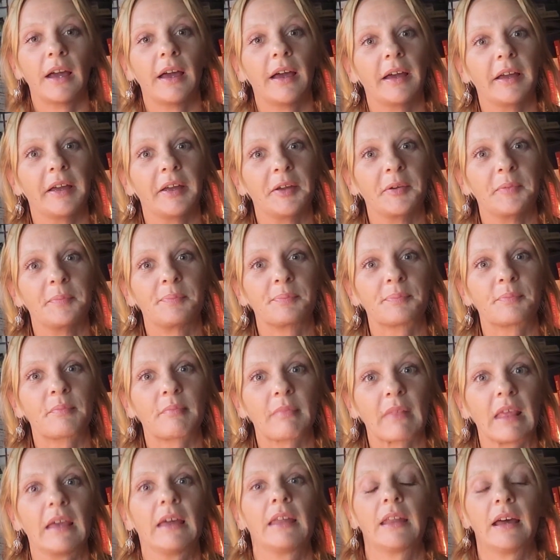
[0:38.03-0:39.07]
and
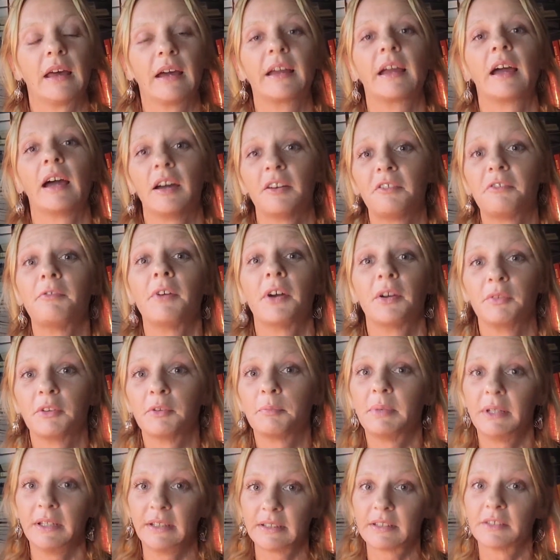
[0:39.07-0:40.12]
I have found a
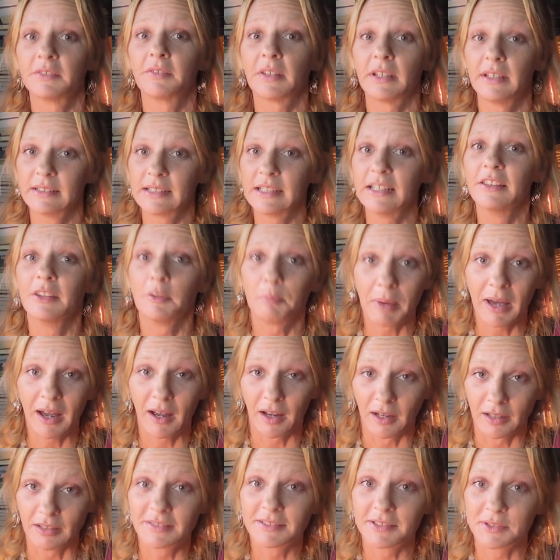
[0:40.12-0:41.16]
piece of his in the
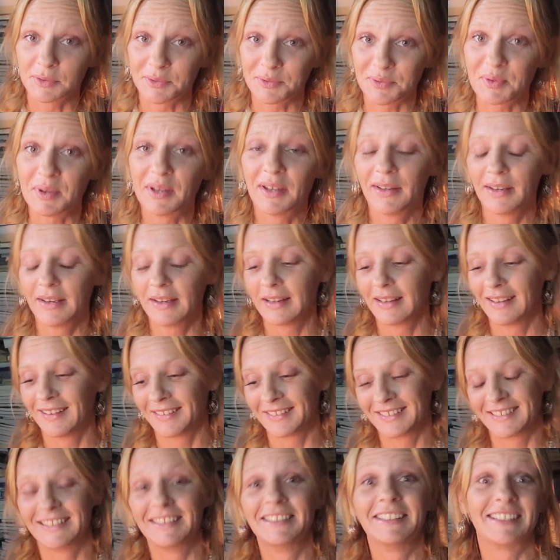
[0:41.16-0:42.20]
past, so
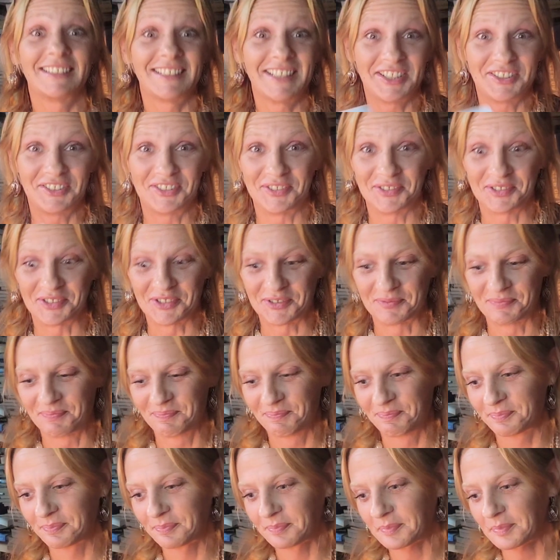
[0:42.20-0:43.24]
stay tuned.
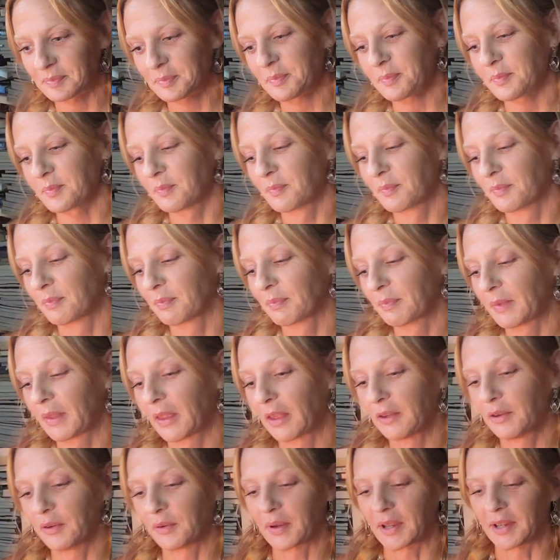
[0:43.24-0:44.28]

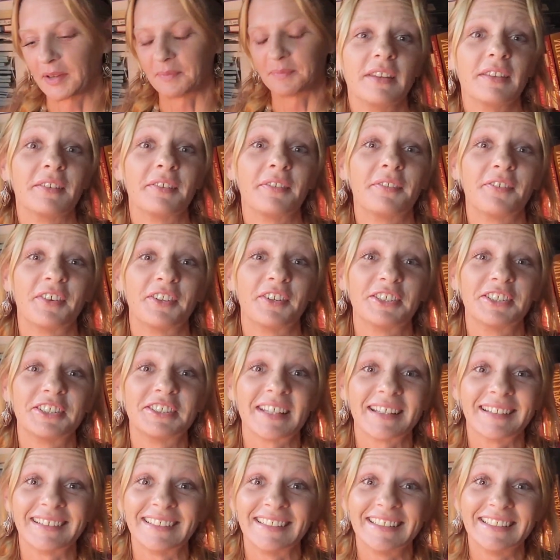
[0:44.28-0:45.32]
Okay, the first
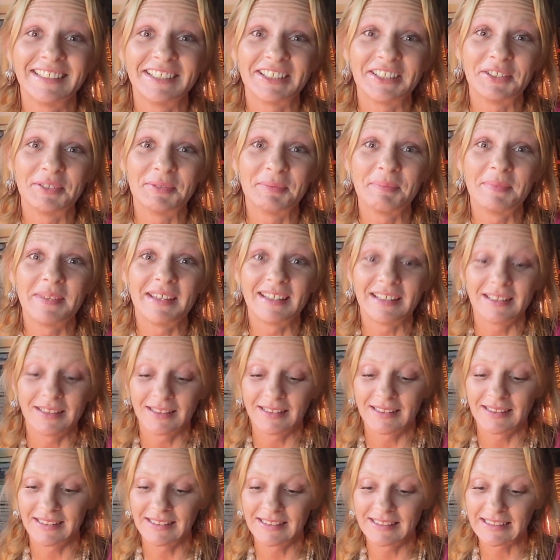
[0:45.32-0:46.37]
item
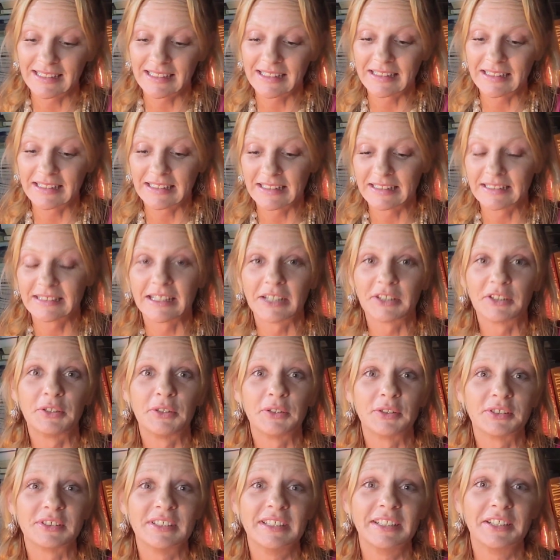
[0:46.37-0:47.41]
is this
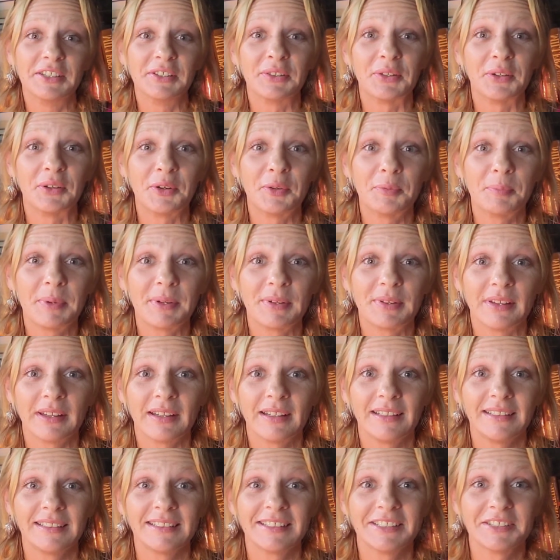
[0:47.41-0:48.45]
Lottie Glob
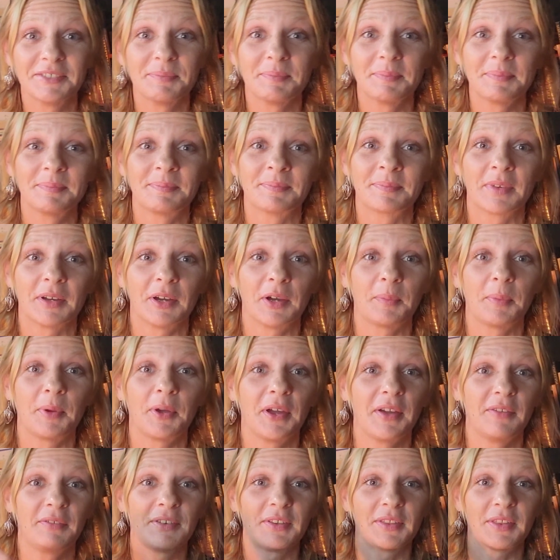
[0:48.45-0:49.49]
item. I'll put
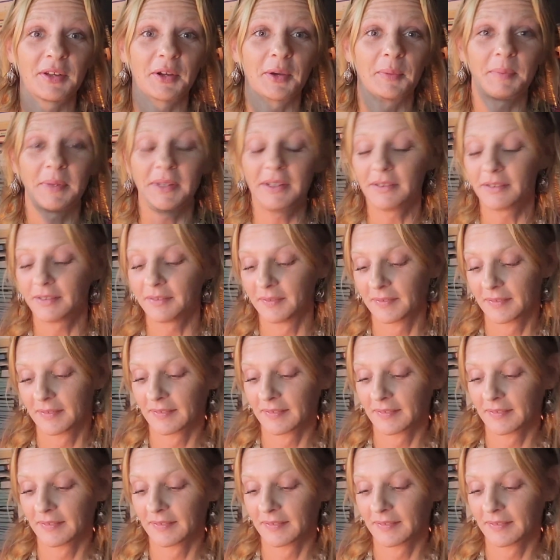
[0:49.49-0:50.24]
everything up here.